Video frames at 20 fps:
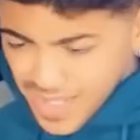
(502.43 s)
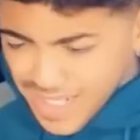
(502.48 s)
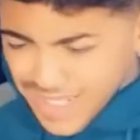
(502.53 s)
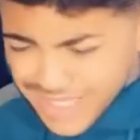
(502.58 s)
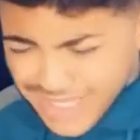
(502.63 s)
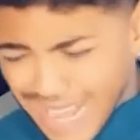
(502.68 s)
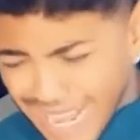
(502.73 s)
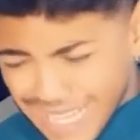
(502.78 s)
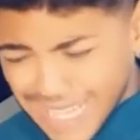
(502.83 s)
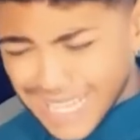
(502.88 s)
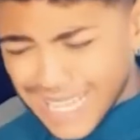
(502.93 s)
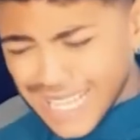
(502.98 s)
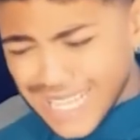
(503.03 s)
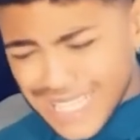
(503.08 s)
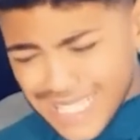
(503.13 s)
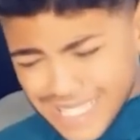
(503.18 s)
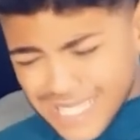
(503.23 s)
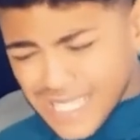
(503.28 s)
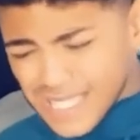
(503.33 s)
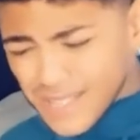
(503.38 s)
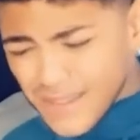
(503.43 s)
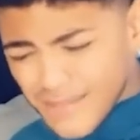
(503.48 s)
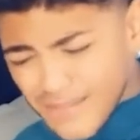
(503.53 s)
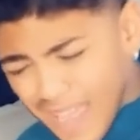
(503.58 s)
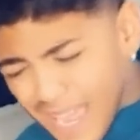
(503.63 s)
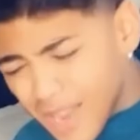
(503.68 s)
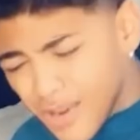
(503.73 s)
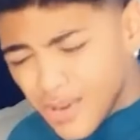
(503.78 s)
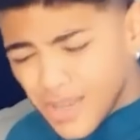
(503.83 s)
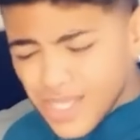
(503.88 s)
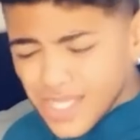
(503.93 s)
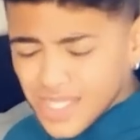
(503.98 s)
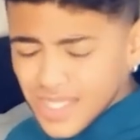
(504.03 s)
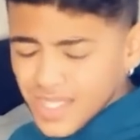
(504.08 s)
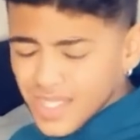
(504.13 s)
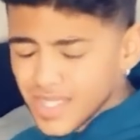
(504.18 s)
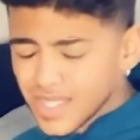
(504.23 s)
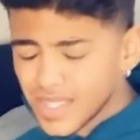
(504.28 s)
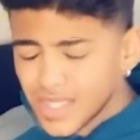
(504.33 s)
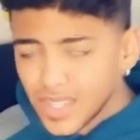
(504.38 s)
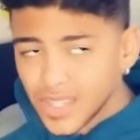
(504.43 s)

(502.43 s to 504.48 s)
Dang it, is this a virus?